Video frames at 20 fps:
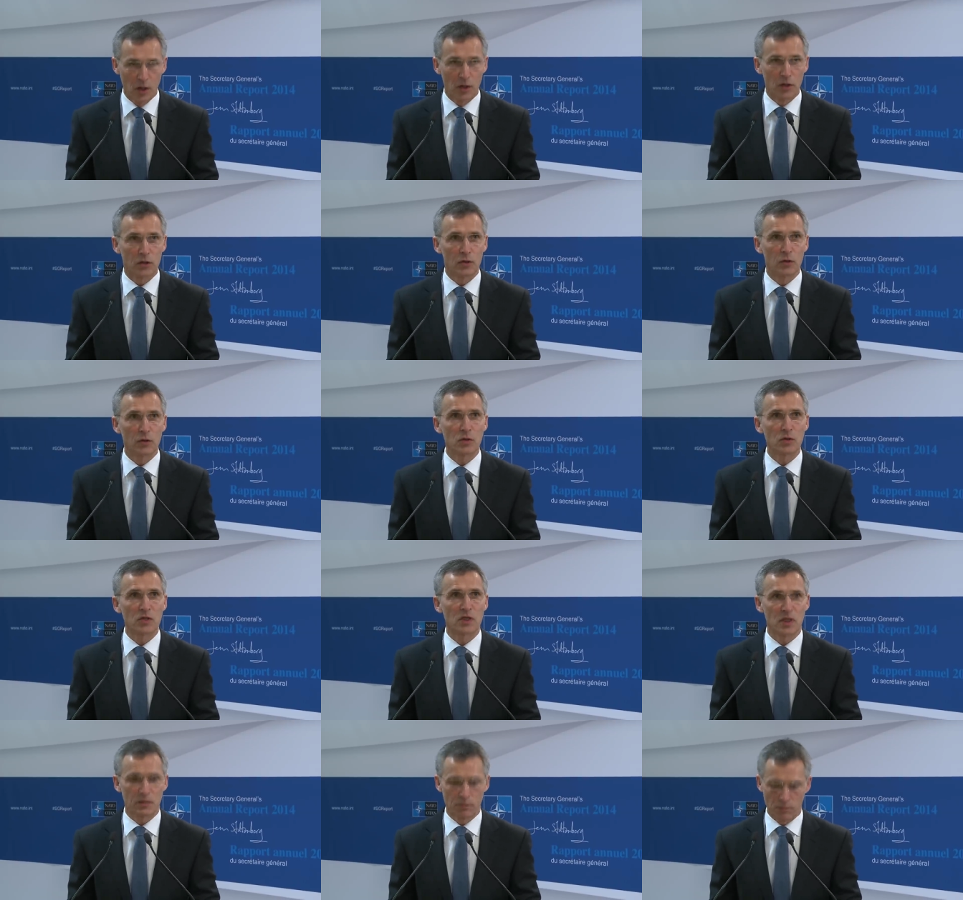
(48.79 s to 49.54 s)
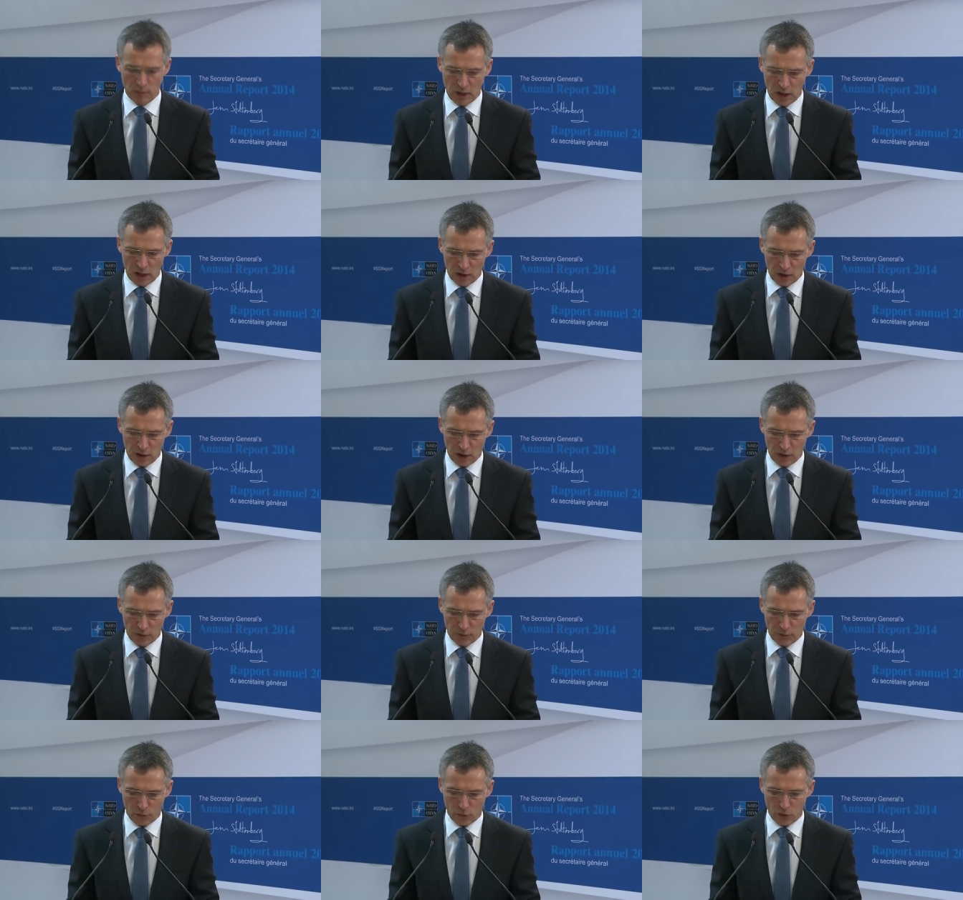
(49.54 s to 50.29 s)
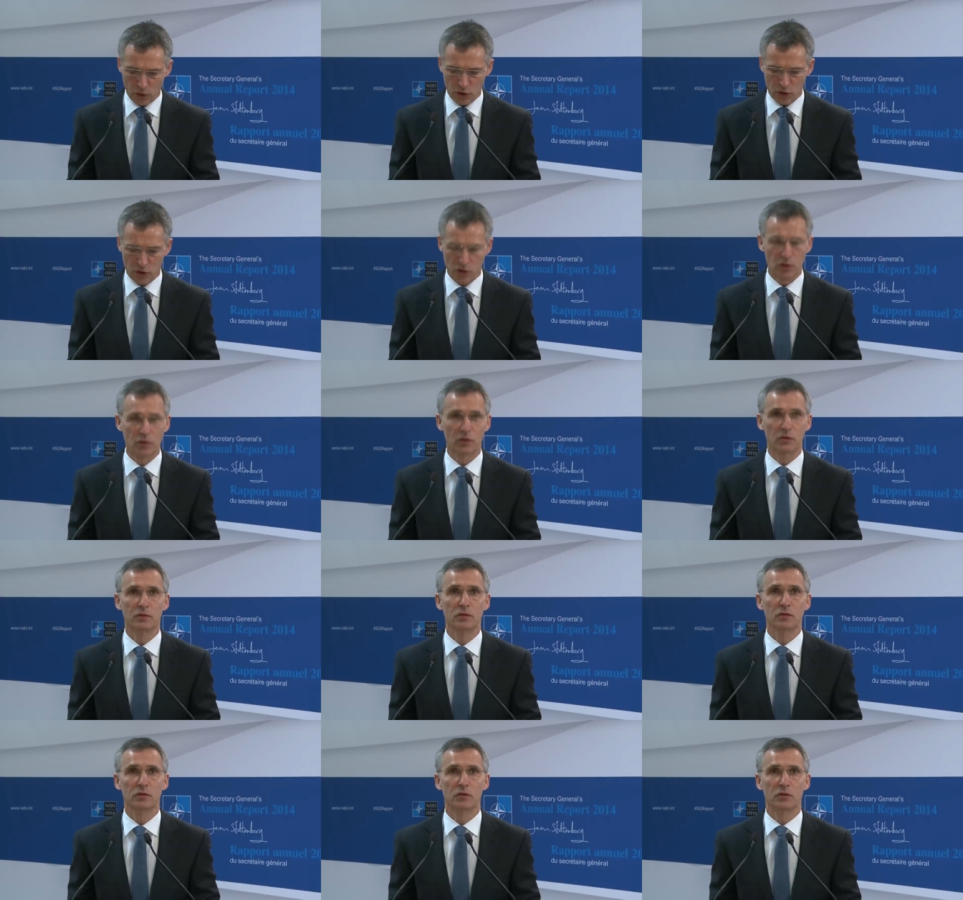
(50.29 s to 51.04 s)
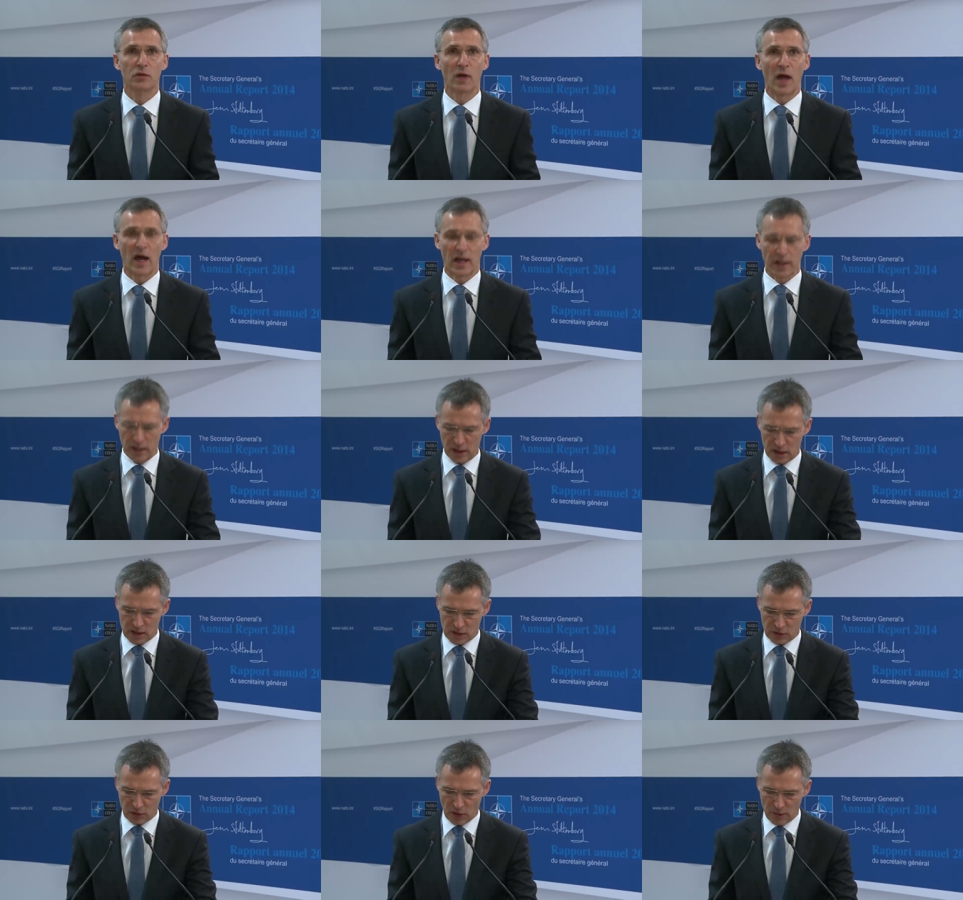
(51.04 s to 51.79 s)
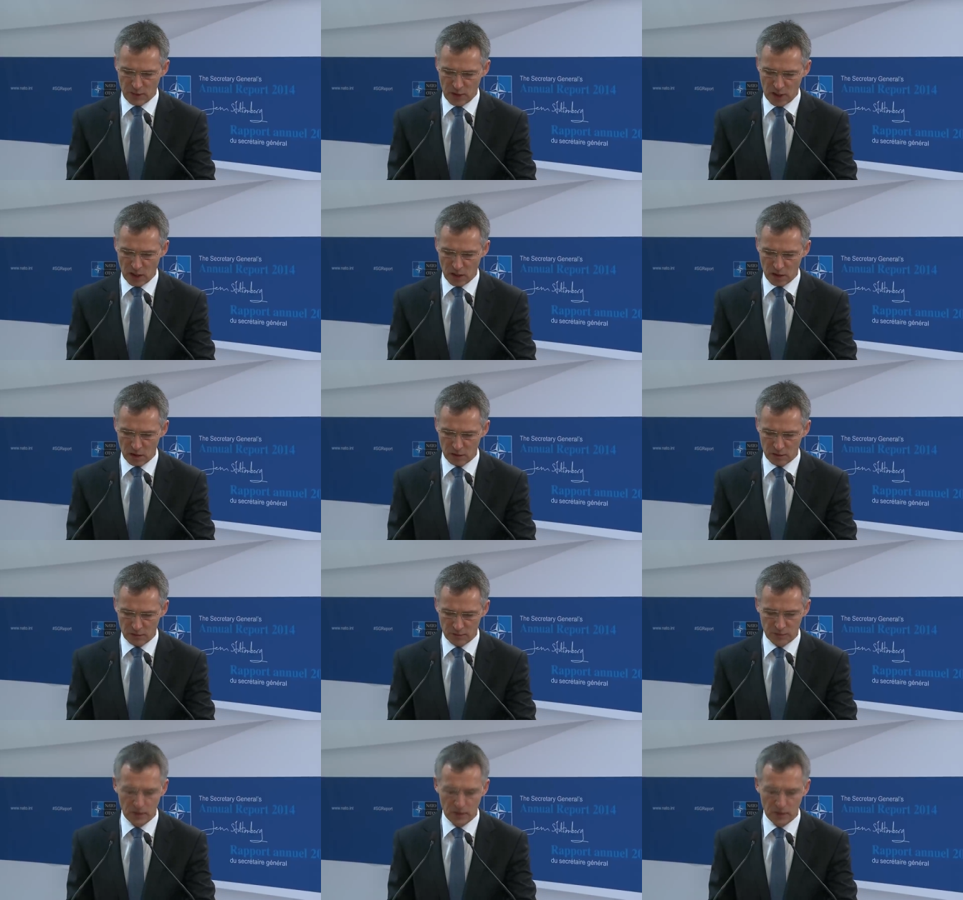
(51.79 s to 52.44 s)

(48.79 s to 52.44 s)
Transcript: using military force to annex Crimea,